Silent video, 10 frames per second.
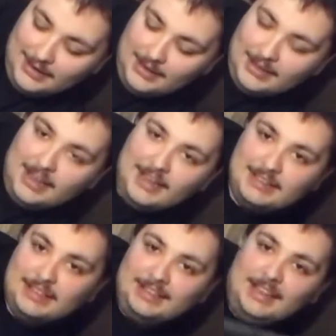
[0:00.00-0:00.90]
because
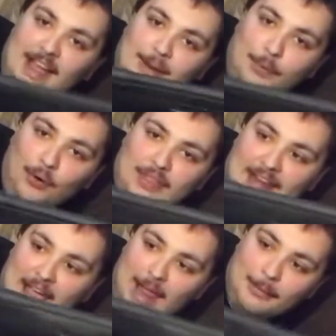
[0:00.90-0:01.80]
you got to pull that
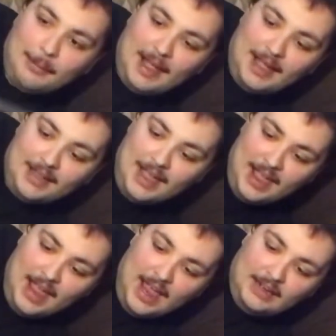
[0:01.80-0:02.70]
hammer back
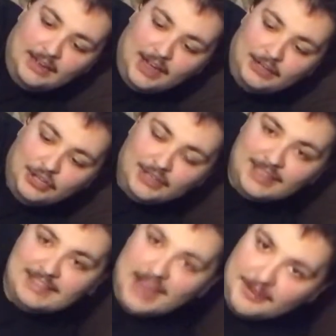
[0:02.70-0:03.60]
and you gotta turn the
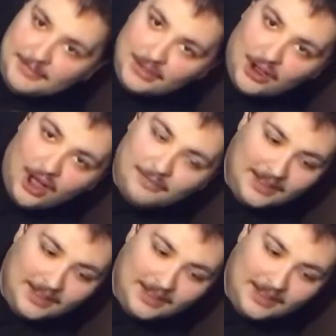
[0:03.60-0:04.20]
safety off.